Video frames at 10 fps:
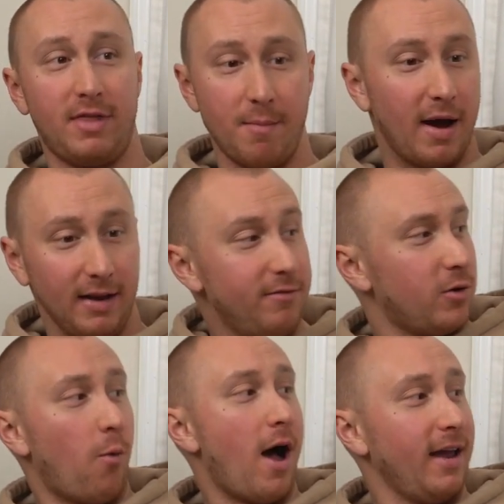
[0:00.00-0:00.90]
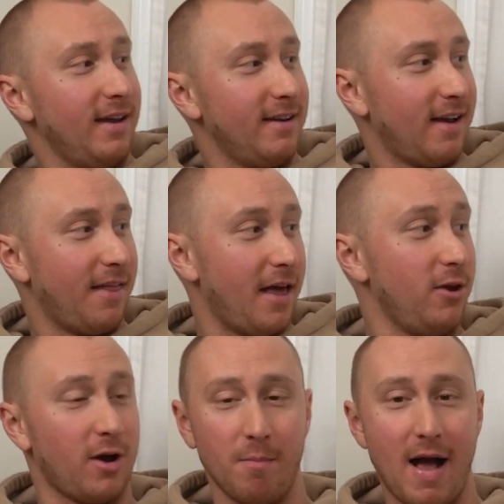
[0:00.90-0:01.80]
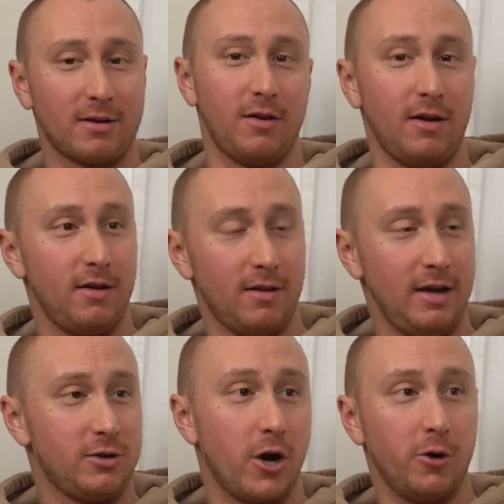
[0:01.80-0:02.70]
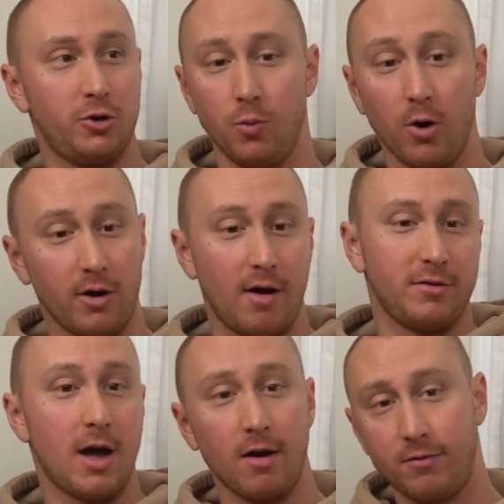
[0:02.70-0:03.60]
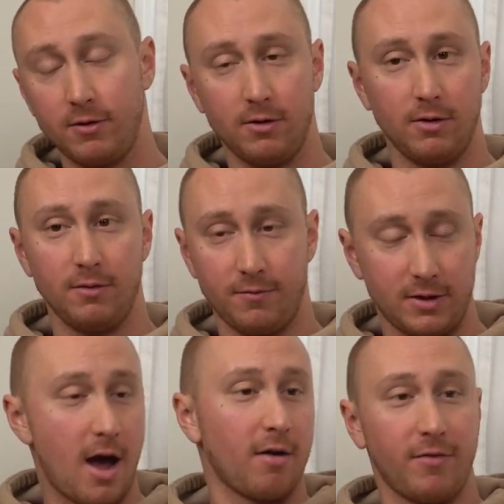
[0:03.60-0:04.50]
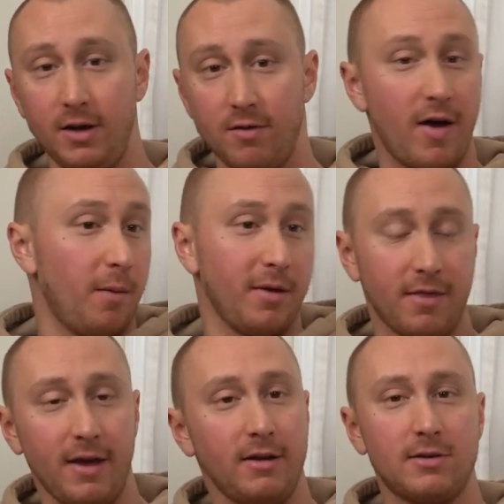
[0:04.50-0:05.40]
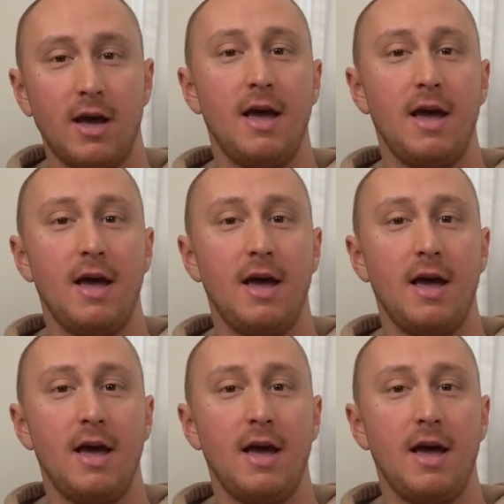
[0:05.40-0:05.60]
They might live in Hawaii. And then you come back to the East Coast, you're working on photography, developing things,